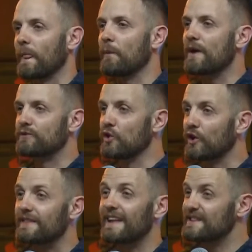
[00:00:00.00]
And we have to
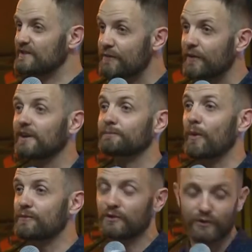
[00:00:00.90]
look at that. It's difficult, but
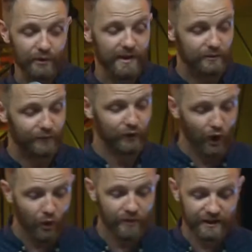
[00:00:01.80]
we have to do that. We have to
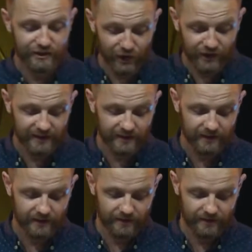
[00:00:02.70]
go on that journey.